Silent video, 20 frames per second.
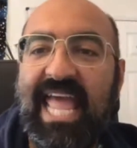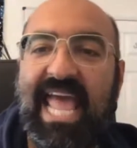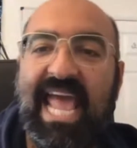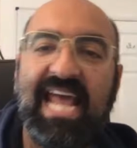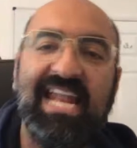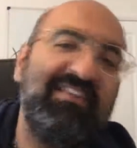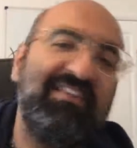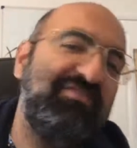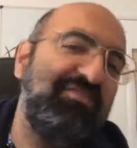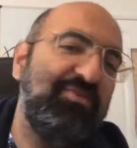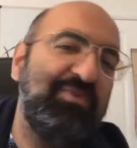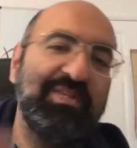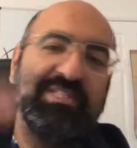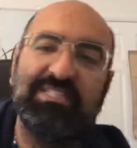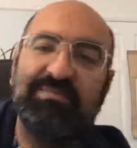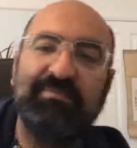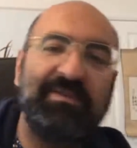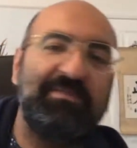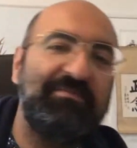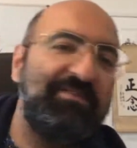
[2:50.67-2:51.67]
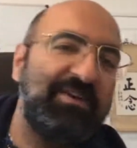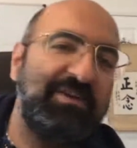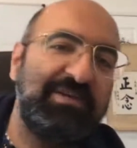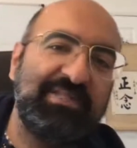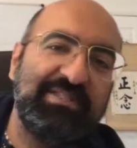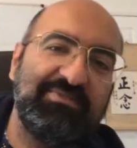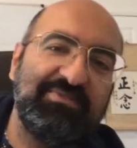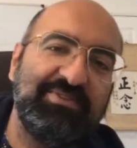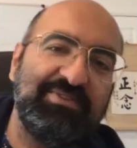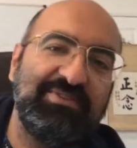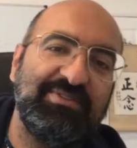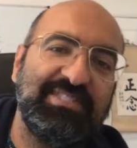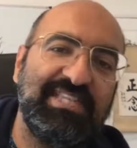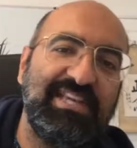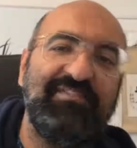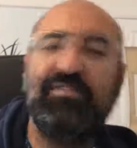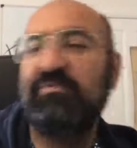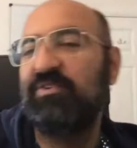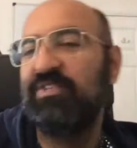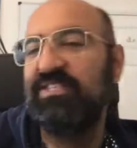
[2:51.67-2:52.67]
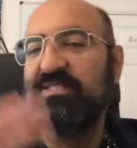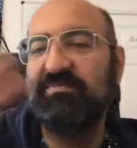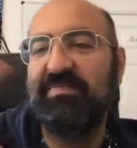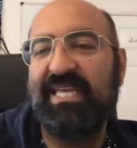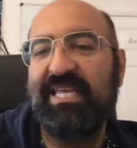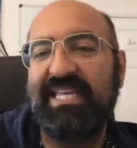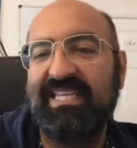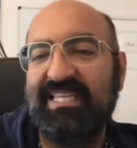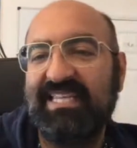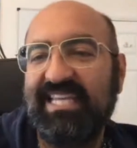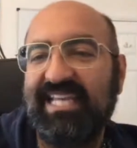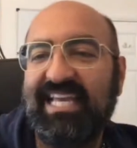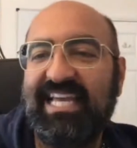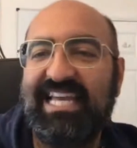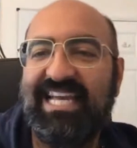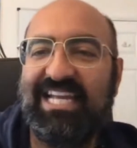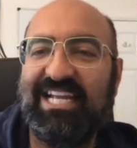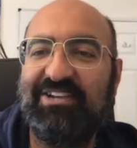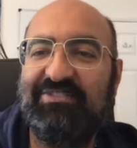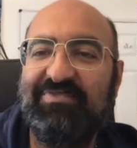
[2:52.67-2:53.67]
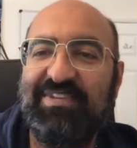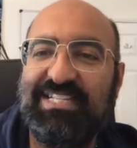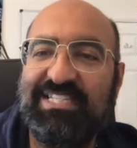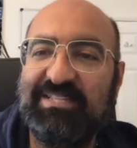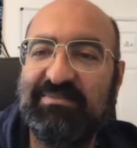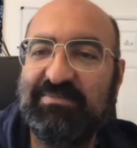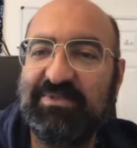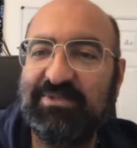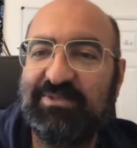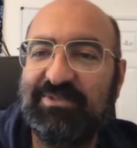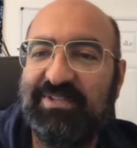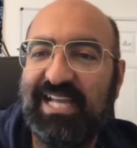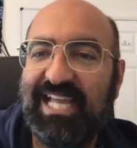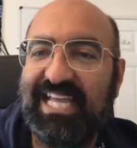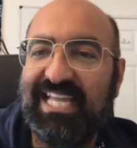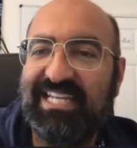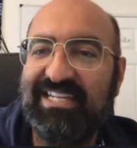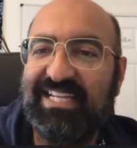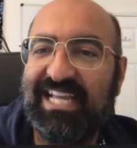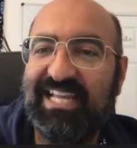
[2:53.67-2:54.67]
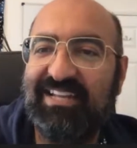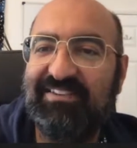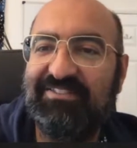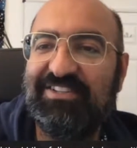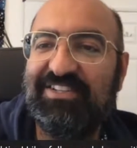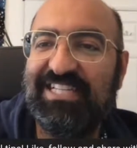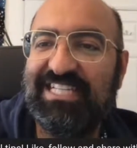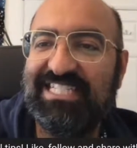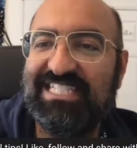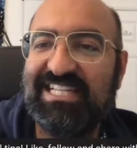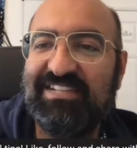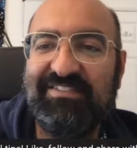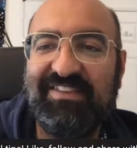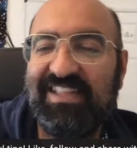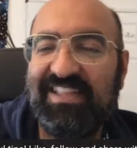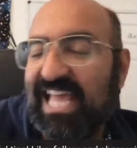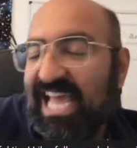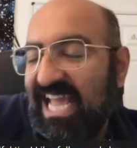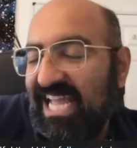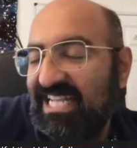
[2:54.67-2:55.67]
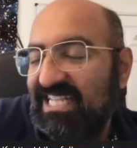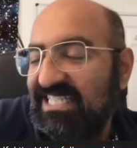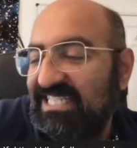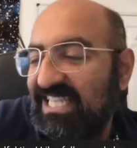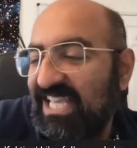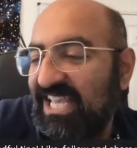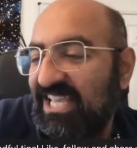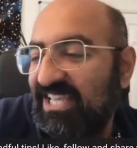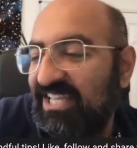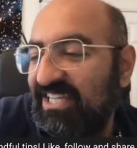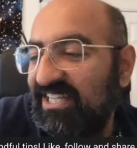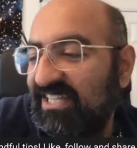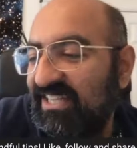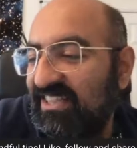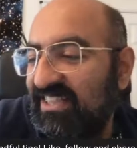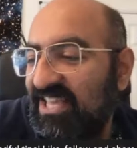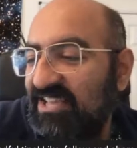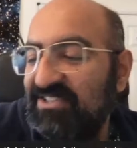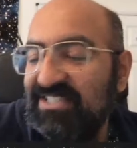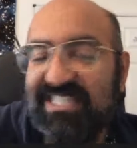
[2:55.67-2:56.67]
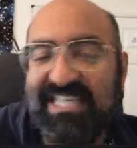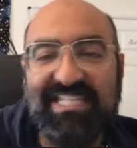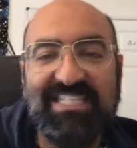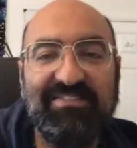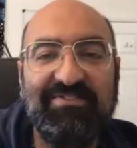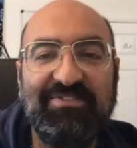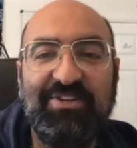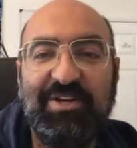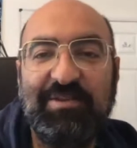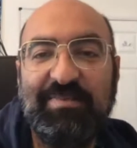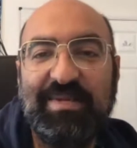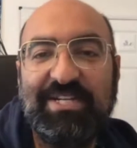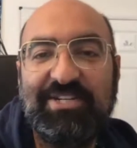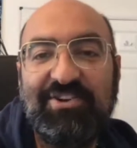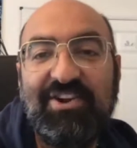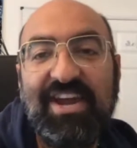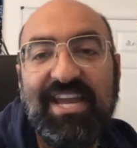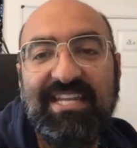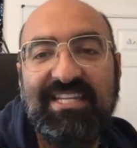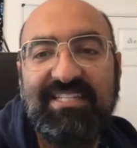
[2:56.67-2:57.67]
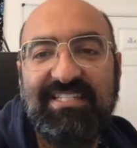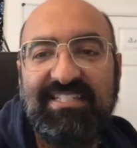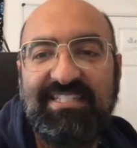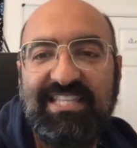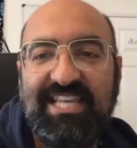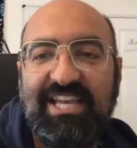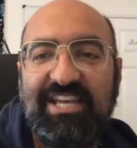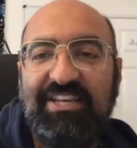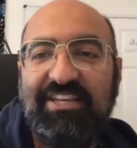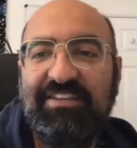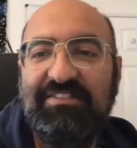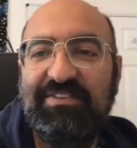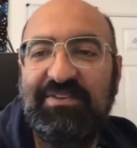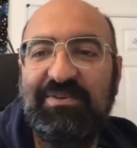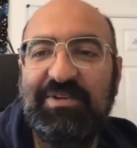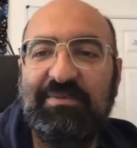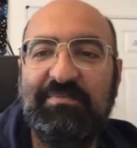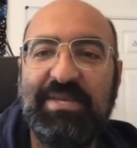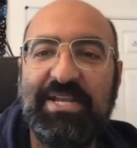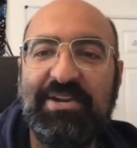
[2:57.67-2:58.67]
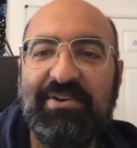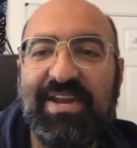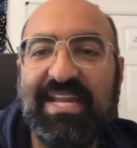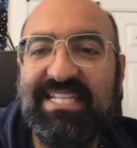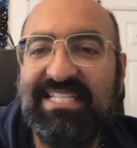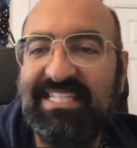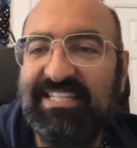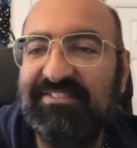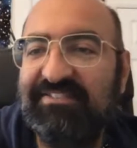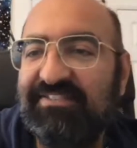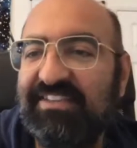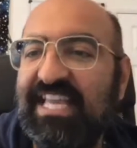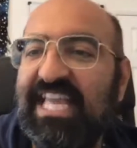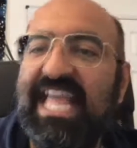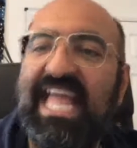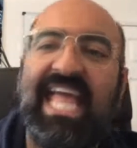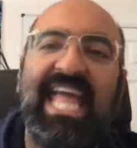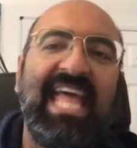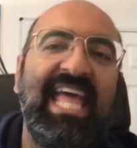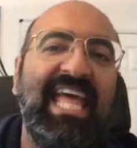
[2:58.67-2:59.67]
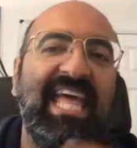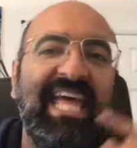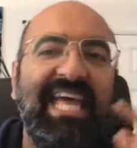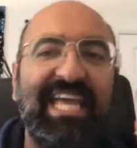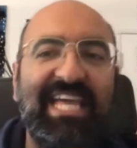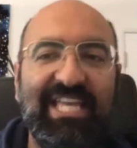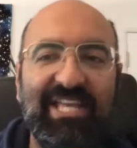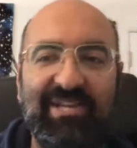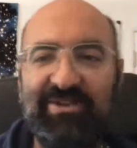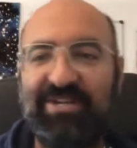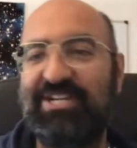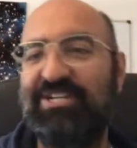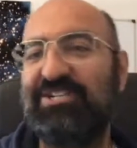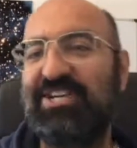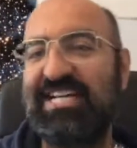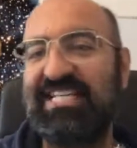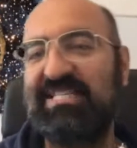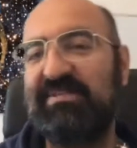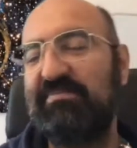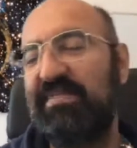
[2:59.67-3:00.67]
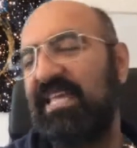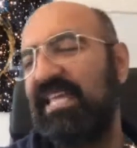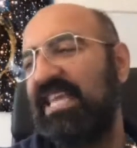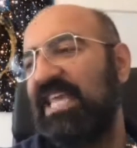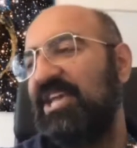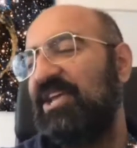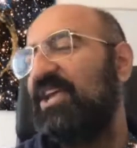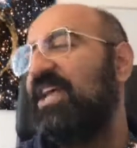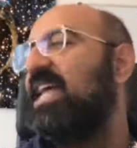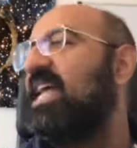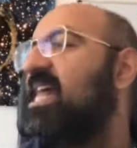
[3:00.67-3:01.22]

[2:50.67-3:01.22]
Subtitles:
And everyone's been following the rules. Everyone's been reasonable and following stuff like that. And so those things have already been tried. So if you want to be creative, you want to try something new.